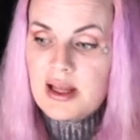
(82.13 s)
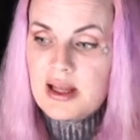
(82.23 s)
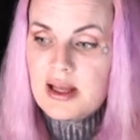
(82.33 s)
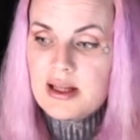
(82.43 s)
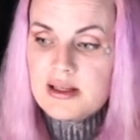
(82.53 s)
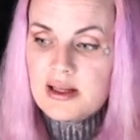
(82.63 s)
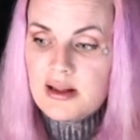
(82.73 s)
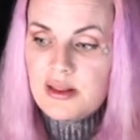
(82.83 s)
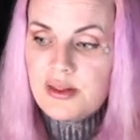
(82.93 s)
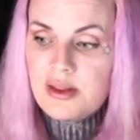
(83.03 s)
And
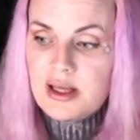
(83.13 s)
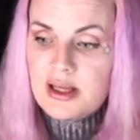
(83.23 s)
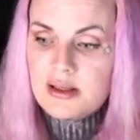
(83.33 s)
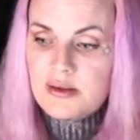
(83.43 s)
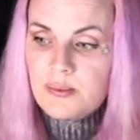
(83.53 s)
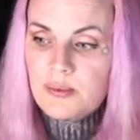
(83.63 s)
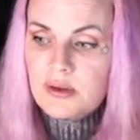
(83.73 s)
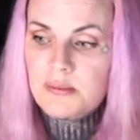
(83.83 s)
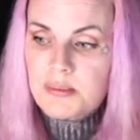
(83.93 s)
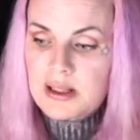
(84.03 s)
that
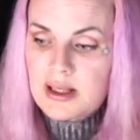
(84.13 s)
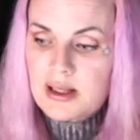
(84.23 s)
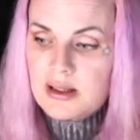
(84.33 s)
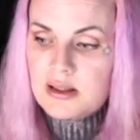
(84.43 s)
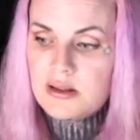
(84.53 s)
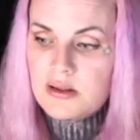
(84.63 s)
would be